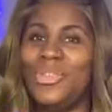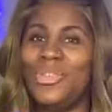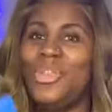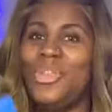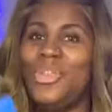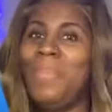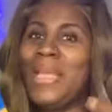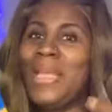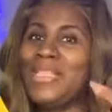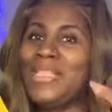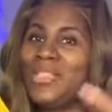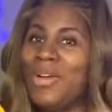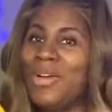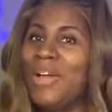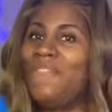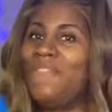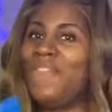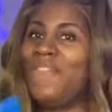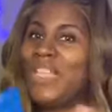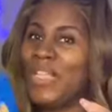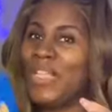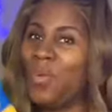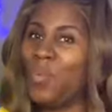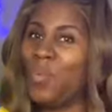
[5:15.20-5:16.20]
you may
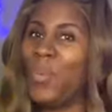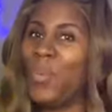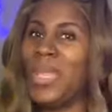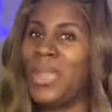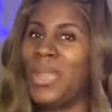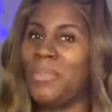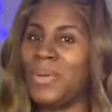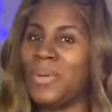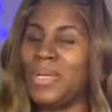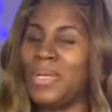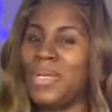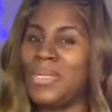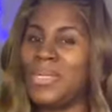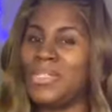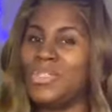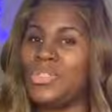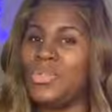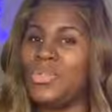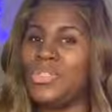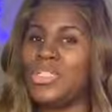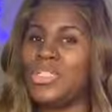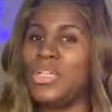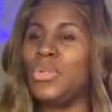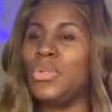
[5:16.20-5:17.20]
start feeling weird
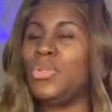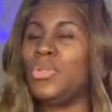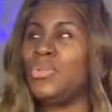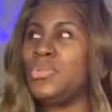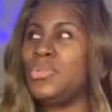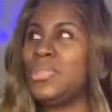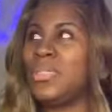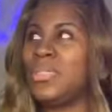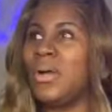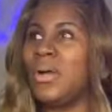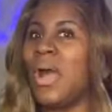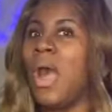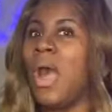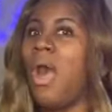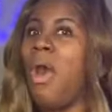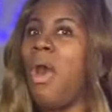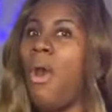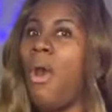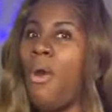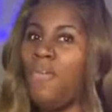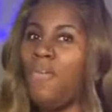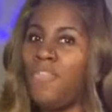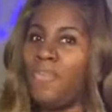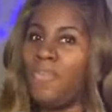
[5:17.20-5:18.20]
because you're so used to an
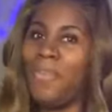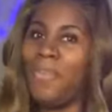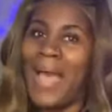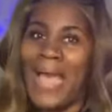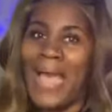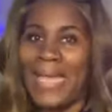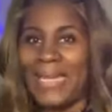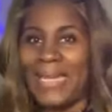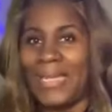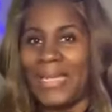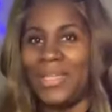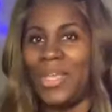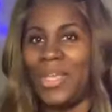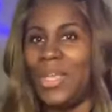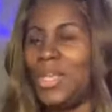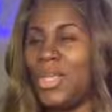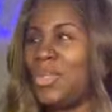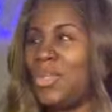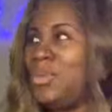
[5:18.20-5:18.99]
off body.